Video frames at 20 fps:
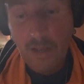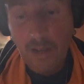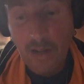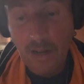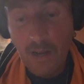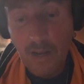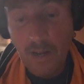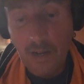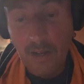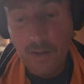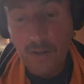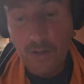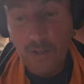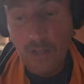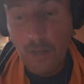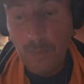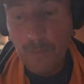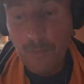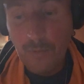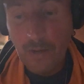Earl
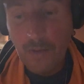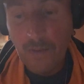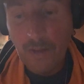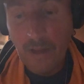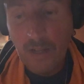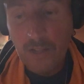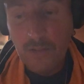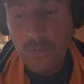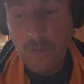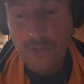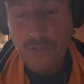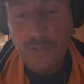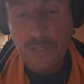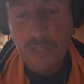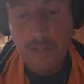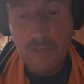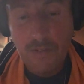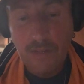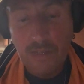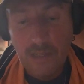helped her around the house, watch
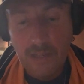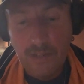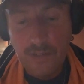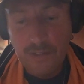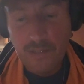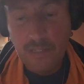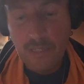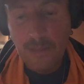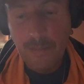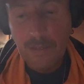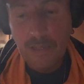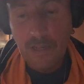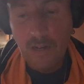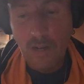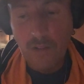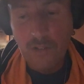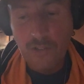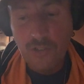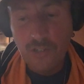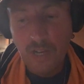TV, let her sleep. He did
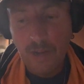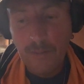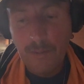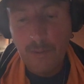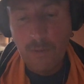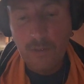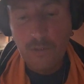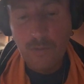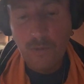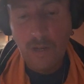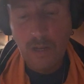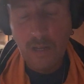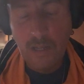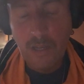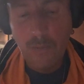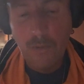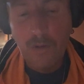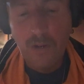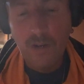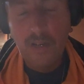all the shopping. Once in a while,
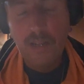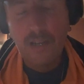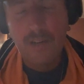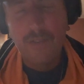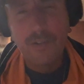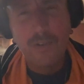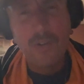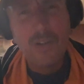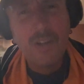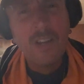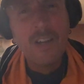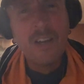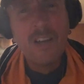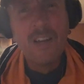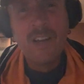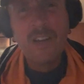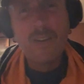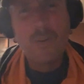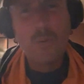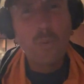he went on an interview.
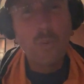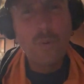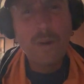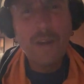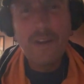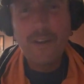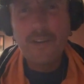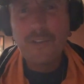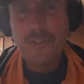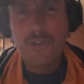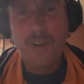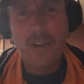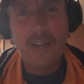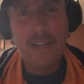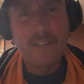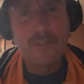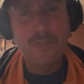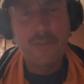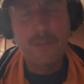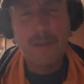Weird
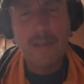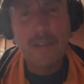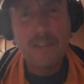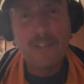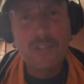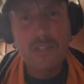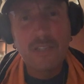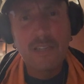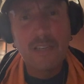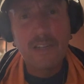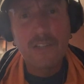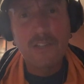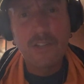transformation here.